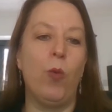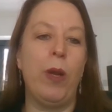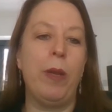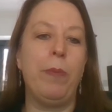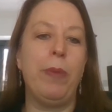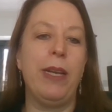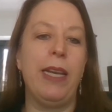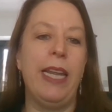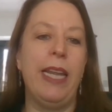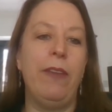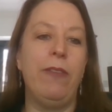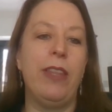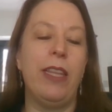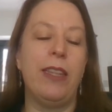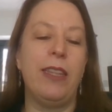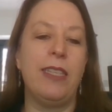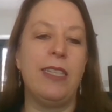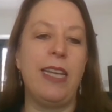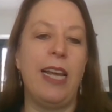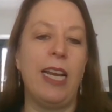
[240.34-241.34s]
We believe
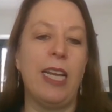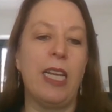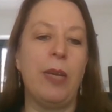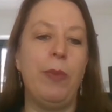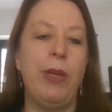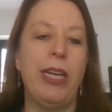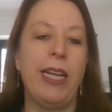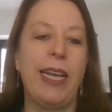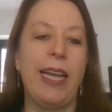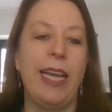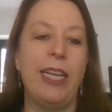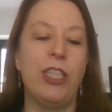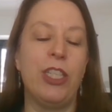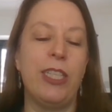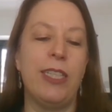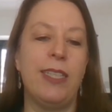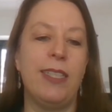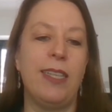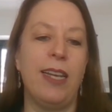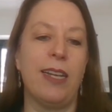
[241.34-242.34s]
that the
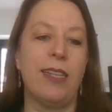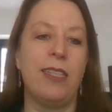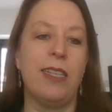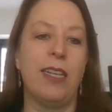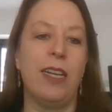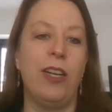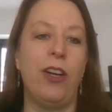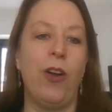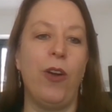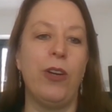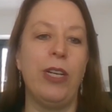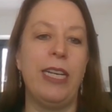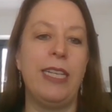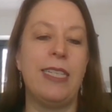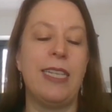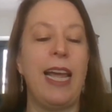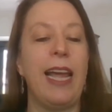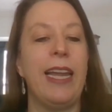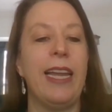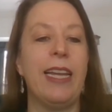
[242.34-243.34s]
telecommunications sector can only
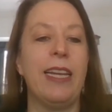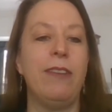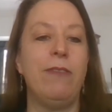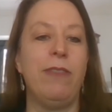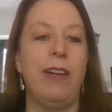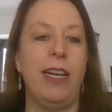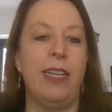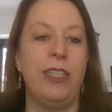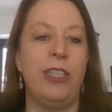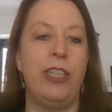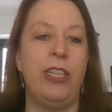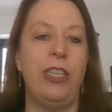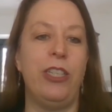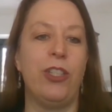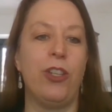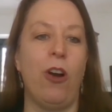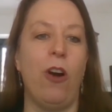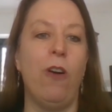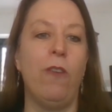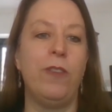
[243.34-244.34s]
take
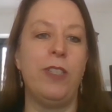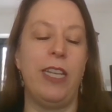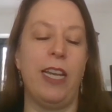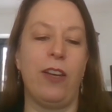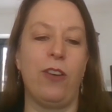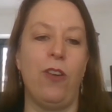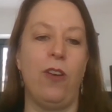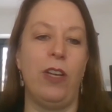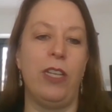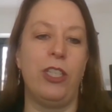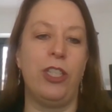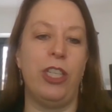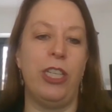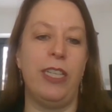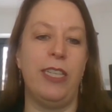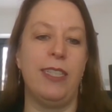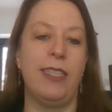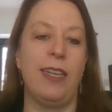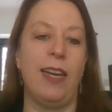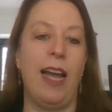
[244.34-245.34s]
advantage of
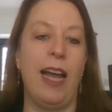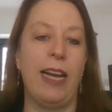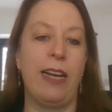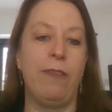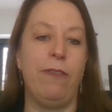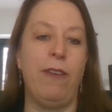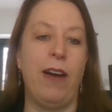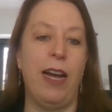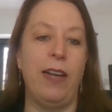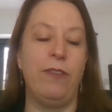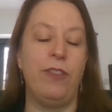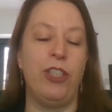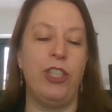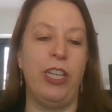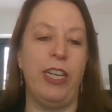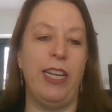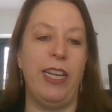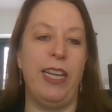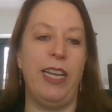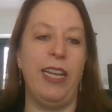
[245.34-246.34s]
technologies like
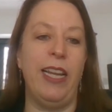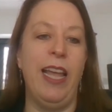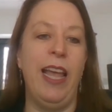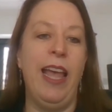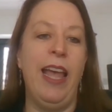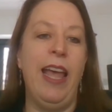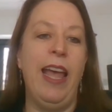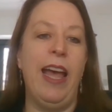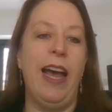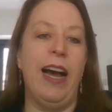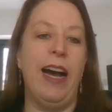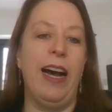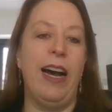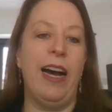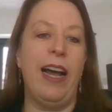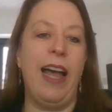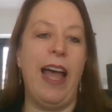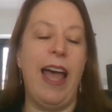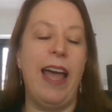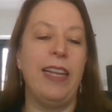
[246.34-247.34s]
5G
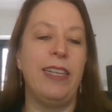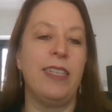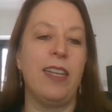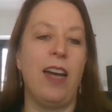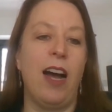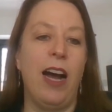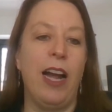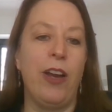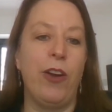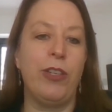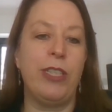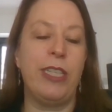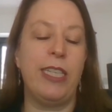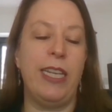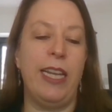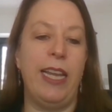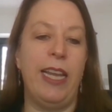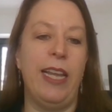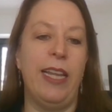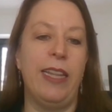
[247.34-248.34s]
and
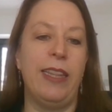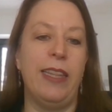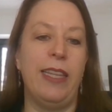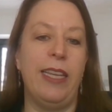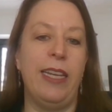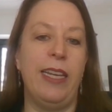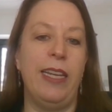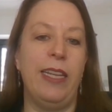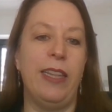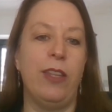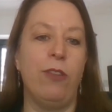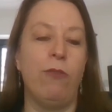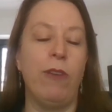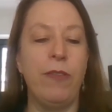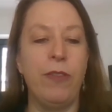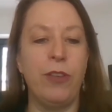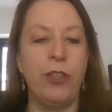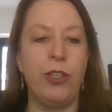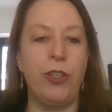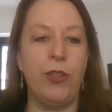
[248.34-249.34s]
IoT and the
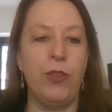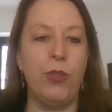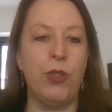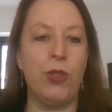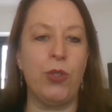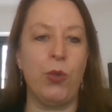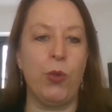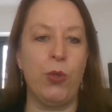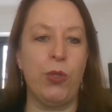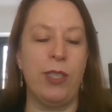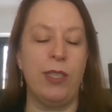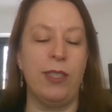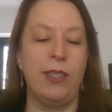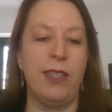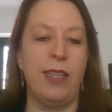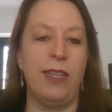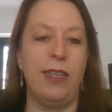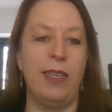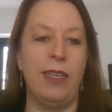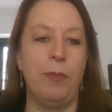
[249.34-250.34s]
revenue
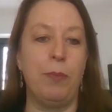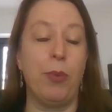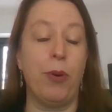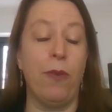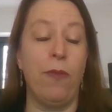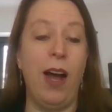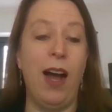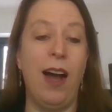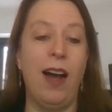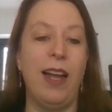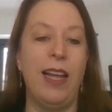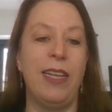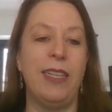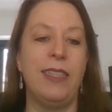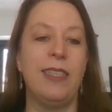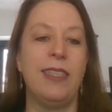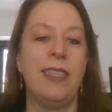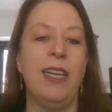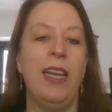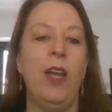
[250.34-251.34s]
sources that it
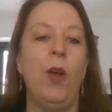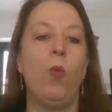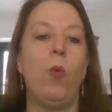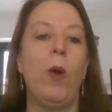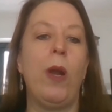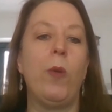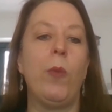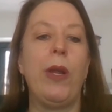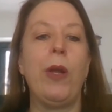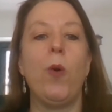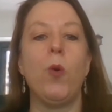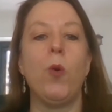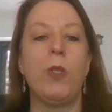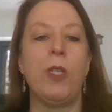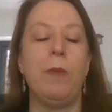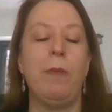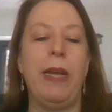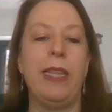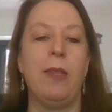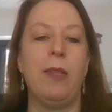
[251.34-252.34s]
provides when we
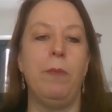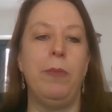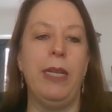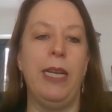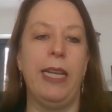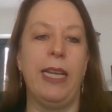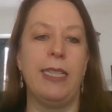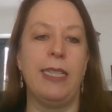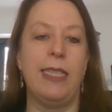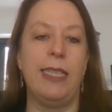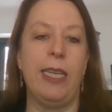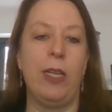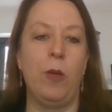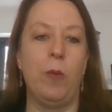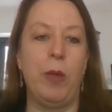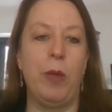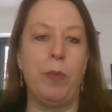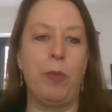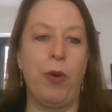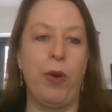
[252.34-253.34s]
automate the billing and
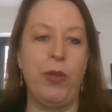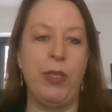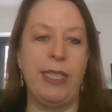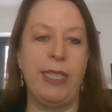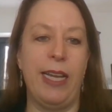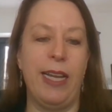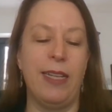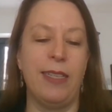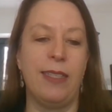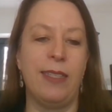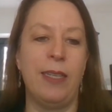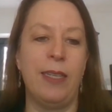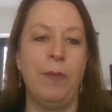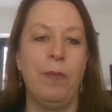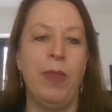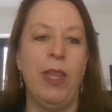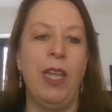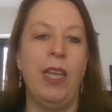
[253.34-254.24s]
settlement process.